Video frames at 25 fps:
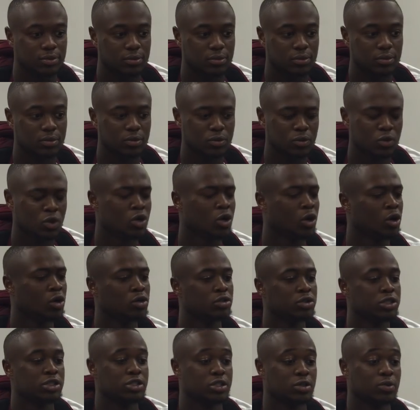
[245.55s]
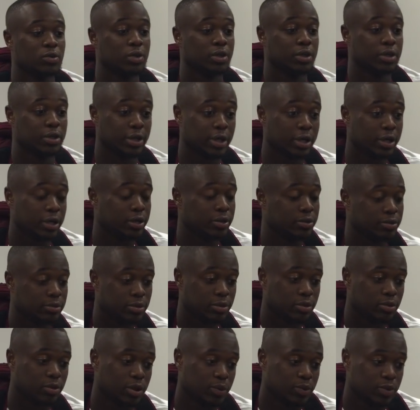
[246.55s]
The
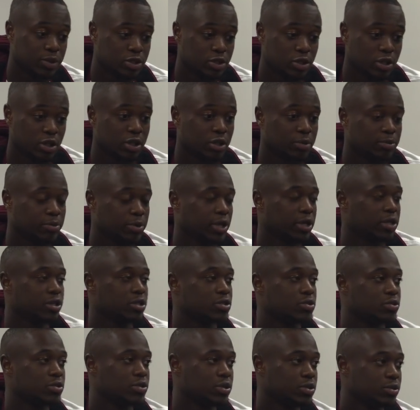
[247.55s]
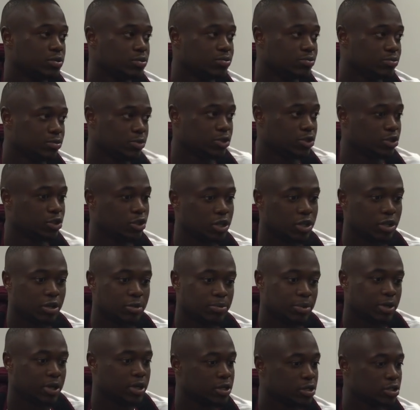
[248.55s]
way we start our
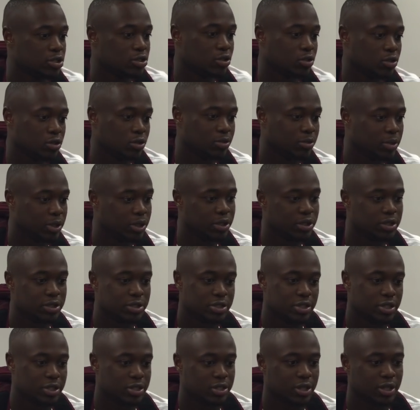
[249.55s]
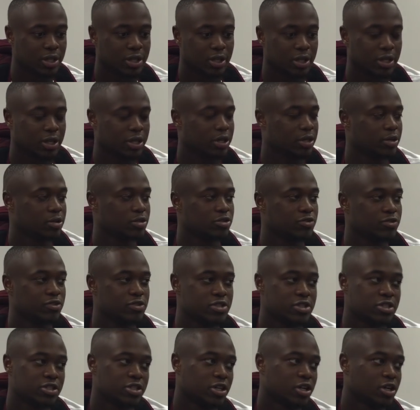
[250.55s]
practice, slow. I mean, it's just like, again, what
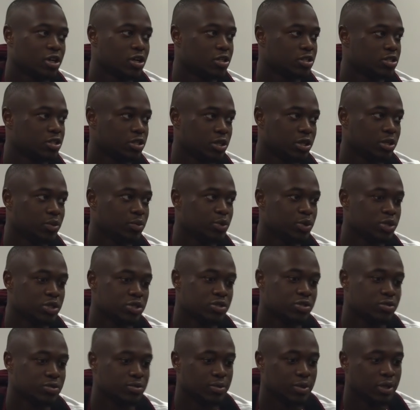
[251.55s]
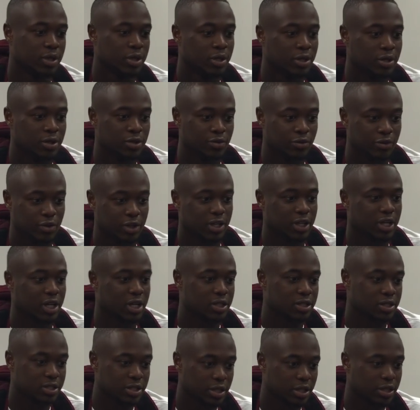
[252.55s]
Swiss said all the time, we just really got
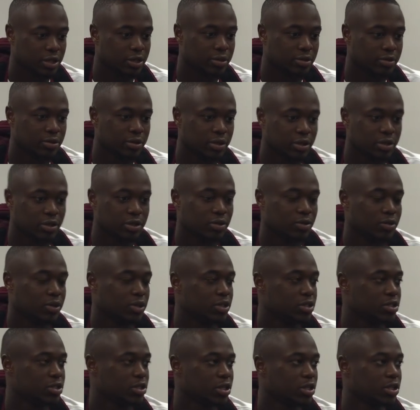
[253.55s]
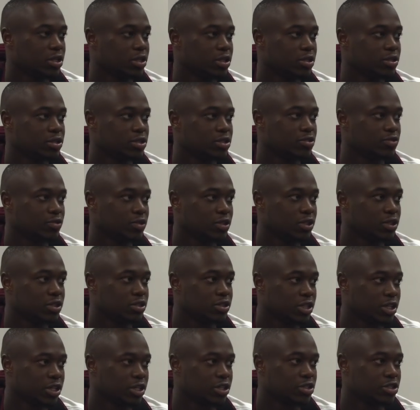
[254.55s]
to take heed of what he say. We just really
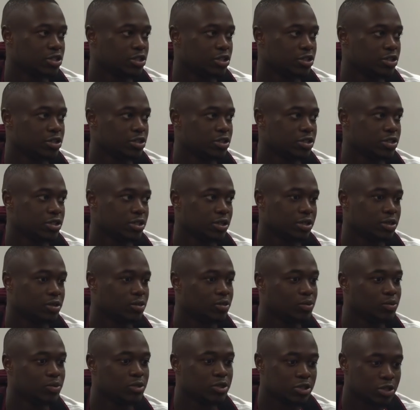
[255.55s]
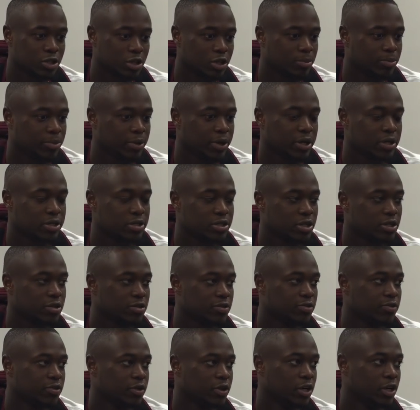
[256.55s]
take it serious. When we start practice
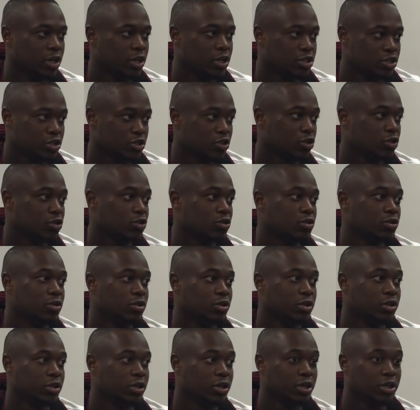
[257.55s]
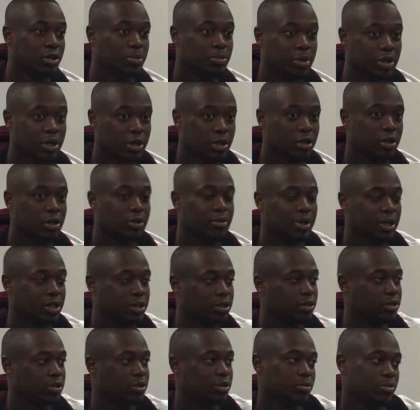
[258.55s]
off slow and then pick it up
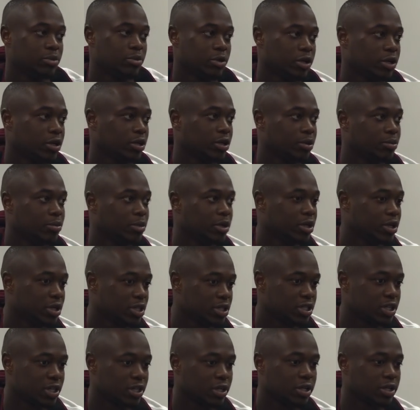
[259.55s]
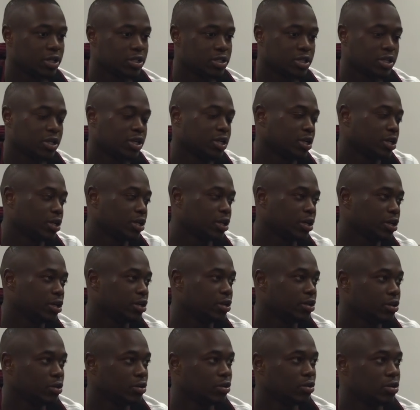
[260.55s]
after the break, I mean, that's kind of how the
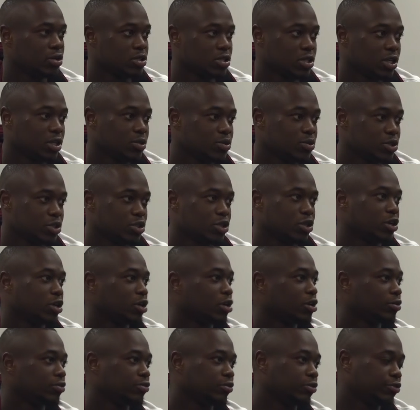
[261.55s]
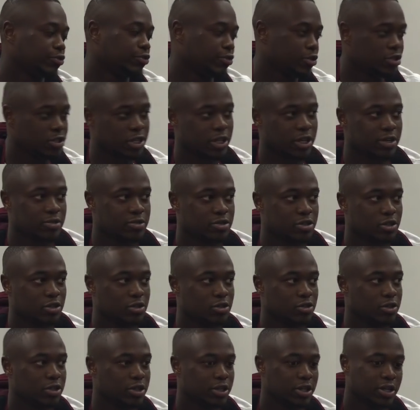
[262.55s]
game goes. It's Like we start off the first half
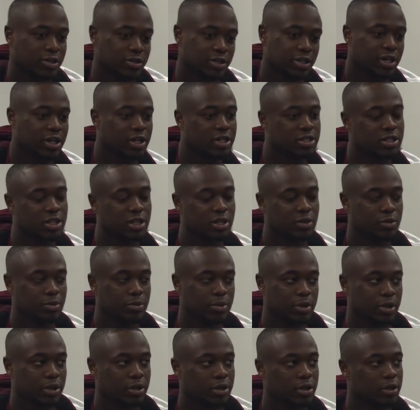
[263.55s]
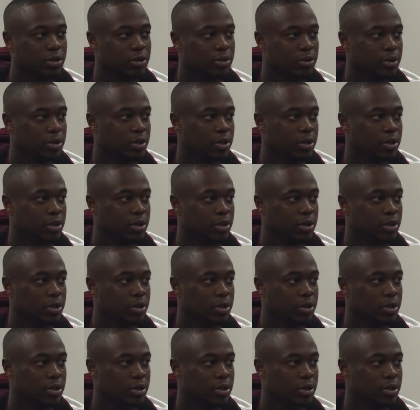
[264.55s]
slow and then after halftime we pick it up.